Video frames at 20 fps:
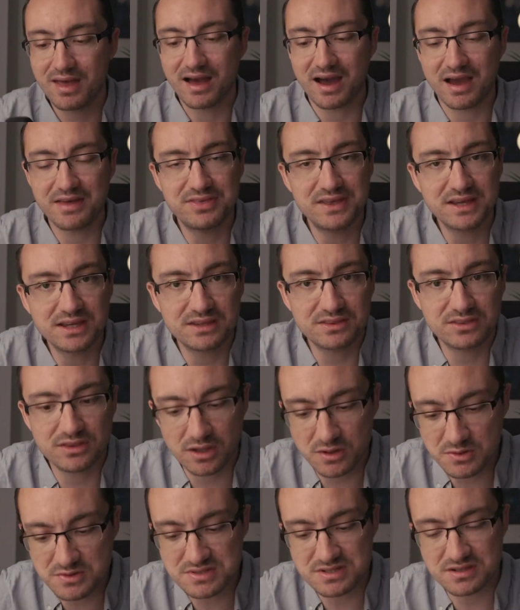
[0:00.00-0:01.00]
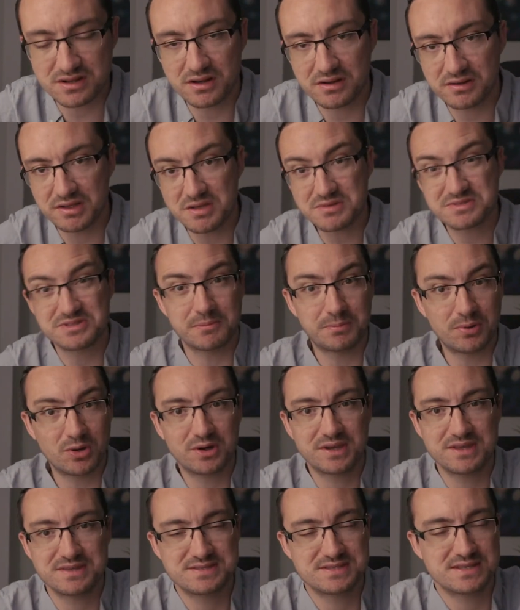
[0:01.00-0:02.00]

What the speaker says: I think in those scenarios, the Pocket